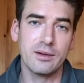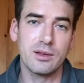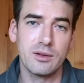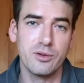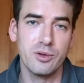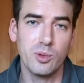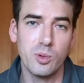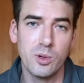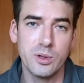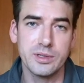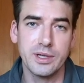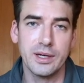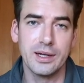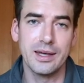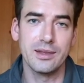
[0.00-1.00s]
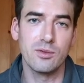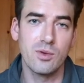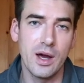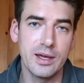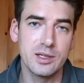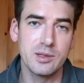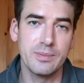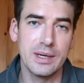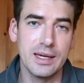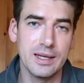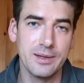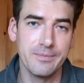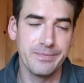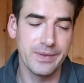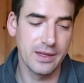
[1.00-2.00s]
through the water at the right speed
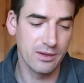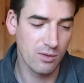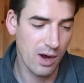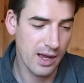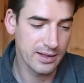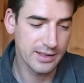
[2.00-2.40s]
and the right